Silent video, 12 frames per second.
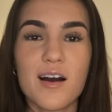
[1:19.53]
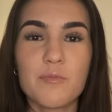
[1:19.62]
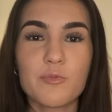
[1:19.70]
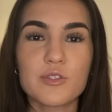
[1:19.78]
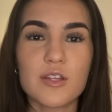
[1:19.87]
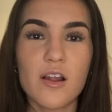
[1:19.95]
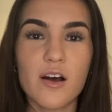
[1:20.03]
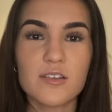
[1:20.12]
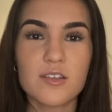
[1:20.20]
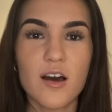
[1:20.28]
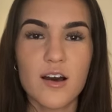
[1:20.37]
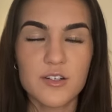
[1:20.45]
was the
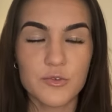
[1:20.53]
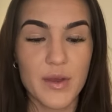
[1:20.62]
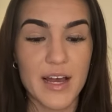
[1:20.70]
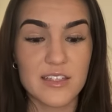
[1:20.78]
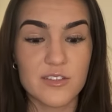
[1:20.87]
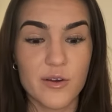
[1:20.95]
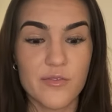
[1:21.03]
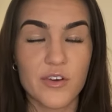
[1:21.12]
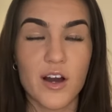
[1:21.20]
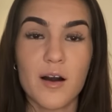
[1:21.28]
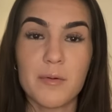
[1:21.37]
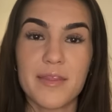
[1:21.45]
last hurdle we had to
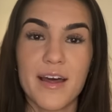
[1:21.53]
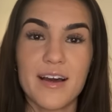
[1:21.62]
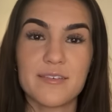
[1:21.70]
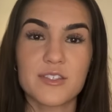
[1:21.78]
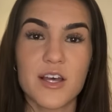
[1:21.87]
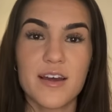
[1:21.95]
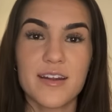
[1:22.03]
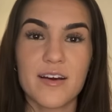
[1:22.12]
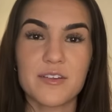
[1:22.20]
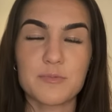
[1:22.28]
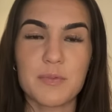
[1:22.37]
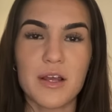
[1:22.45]
overcome, and that turned
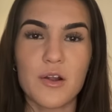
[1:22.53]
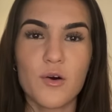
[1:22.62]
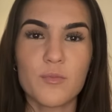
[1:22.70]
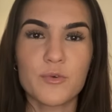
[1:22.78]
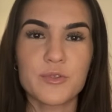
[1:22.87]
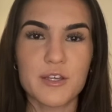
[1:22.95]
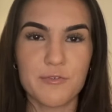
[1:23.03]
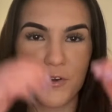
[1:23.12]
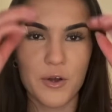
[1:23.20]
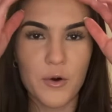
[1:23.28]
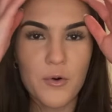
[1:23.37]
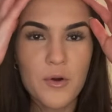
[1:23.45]
out to be a lot more
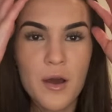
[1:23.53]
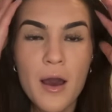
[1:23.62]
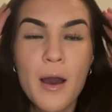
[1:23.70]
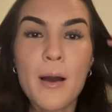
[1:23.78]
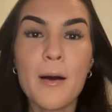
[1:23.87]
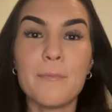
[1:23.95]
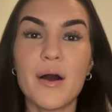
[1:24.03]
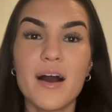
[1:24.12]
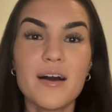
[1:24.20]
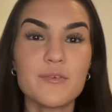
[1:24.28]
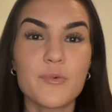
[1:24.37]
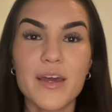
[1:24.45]
difficult,
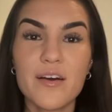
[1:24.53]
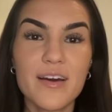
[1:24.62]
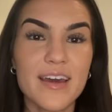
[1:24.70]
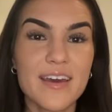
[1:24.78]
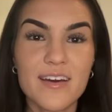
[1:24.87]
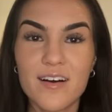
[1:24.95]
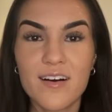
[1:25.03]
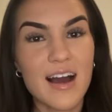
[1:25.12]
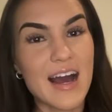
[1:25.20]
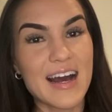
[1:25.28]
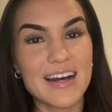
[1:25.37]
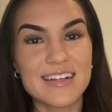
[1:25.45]
but we are here,
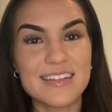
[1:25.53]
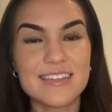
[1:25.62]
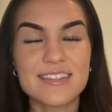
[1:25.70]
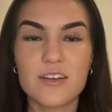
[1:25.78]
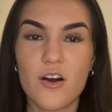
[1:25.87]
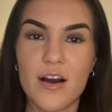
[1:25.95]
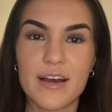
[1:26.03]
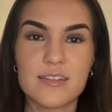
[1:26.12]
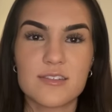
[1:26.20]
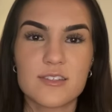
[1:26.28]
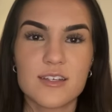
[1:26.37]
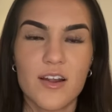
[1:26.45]
and
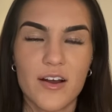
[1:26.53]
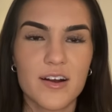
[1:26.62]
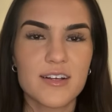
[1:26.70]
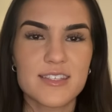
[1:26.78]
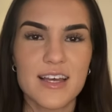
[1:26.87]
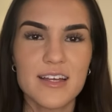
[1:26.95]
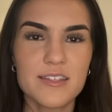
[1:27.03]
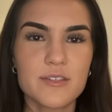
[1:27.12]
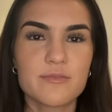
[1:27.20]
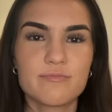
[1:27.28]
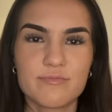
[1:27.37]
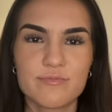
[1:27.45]
guys, like I said,
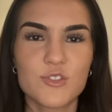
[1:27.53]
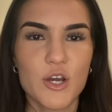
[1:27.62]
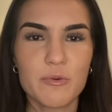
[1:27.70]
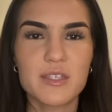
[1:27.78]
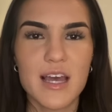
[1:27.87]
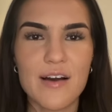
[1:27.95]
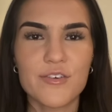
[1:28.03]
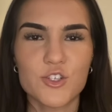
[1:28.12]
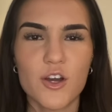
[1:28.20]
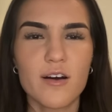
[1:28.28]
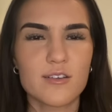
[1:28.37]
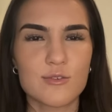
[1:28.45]
Chelsea have a
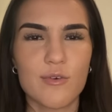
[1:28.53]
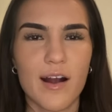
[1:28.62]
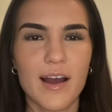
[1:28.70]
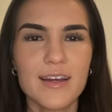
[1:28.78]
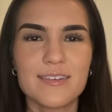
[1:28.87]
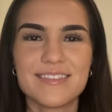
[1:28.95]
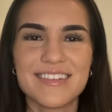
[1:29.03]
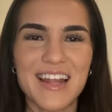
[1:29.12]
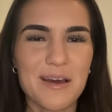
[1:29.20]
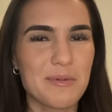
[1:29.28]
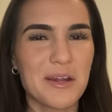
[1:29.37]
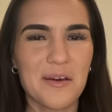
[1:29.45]
chance, right?
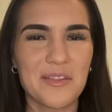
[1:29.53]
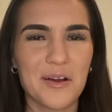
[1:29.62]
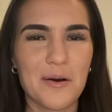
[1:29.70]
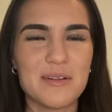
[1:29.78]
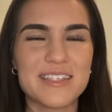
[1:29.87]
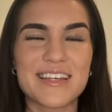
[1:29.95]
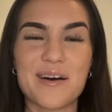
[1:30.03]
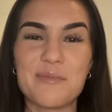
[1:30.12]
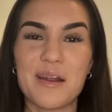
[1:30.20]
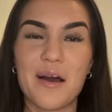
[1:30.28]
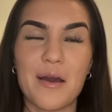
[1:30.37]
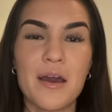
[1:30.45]
Let me know in the comments down
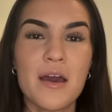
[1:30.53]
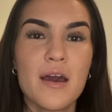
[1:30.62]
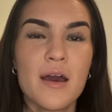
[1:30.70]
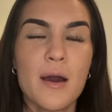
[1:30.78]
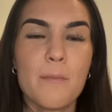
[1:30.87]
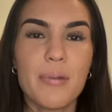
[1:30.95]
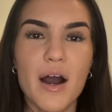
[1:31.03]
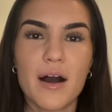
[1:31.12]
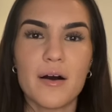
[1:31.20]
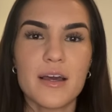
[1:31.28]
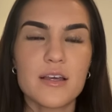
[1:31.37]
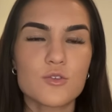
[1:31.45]
below.
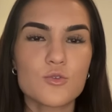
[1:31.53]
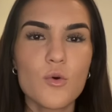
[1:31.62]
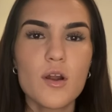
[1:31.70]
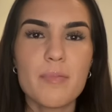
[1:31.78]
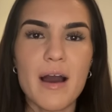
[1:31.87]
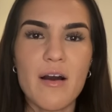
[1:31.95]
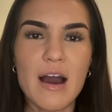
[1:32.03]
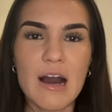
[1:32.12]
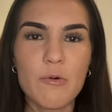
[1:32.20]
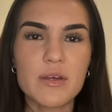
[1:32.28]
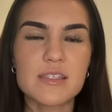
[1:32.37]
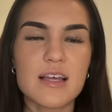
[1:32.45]
But it's all about
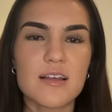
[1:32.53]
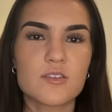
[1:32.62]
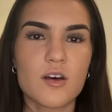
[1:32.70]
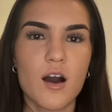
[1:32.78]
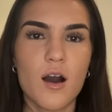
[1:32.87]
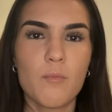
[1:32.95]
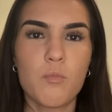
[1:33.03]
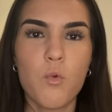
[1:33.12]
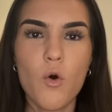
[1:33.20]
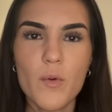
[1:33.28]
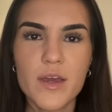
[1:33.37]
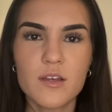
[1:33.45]
how we set up,
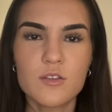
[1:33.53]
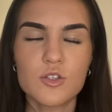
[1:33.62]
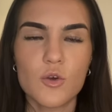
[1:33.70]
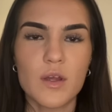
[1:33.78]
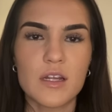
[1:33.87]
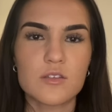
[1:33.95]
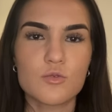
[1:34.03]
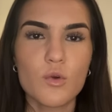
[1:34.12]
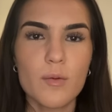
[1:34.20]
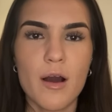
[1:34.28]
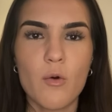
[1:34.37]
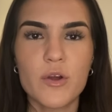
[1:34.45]
what we can do, and it's all
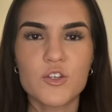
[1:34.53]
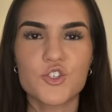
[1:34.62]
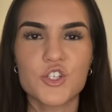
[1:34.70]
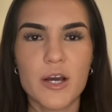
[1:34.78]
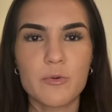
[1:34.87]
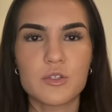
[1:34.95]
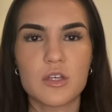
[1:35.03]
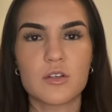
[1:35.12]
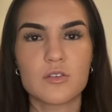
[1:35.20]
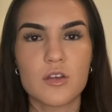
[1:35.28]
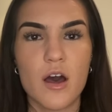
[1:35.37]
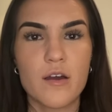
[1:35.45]
about which Chelsea
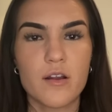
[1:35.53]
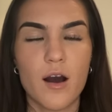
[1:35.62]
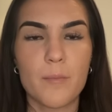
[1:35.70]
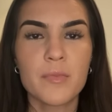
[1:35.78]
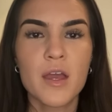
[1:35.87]
can turn up.